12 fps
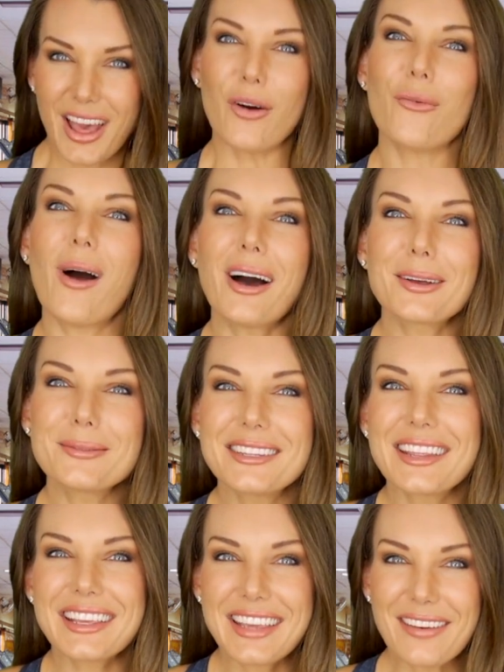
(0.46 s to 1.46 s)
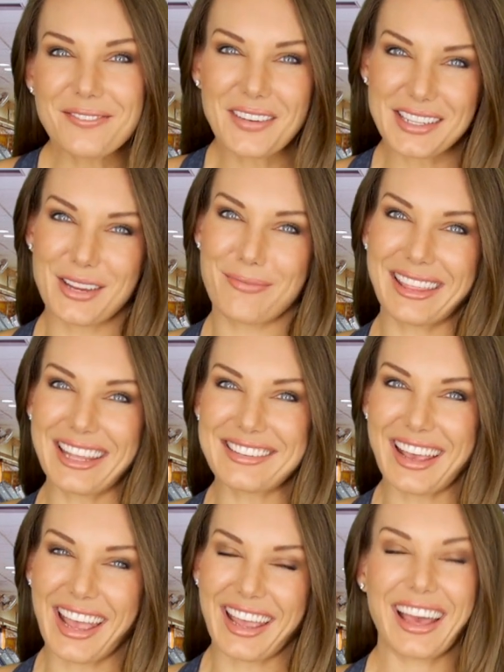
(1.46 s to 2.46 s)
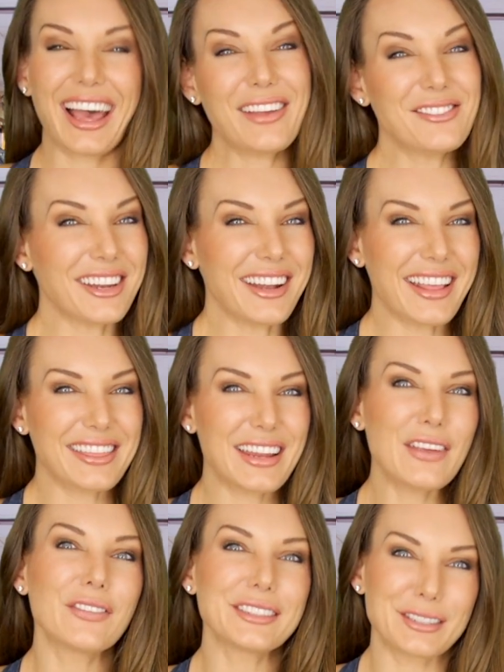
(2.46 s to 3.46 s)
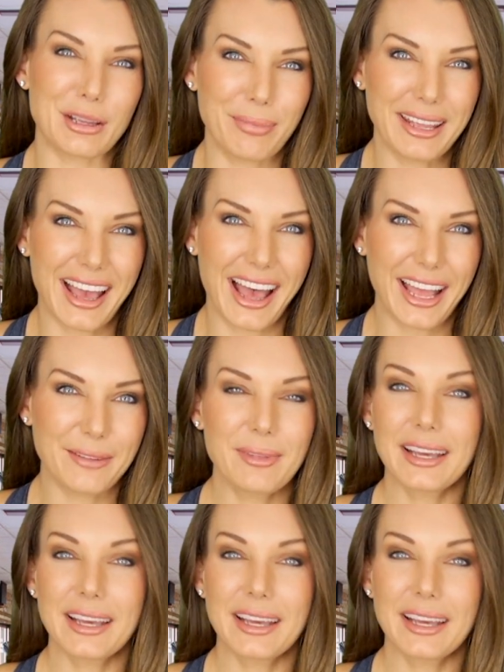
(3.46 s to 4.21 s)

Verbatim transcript: Welcome to the Get Fit Tip of the Day. I'm Jane Anthony for CPI.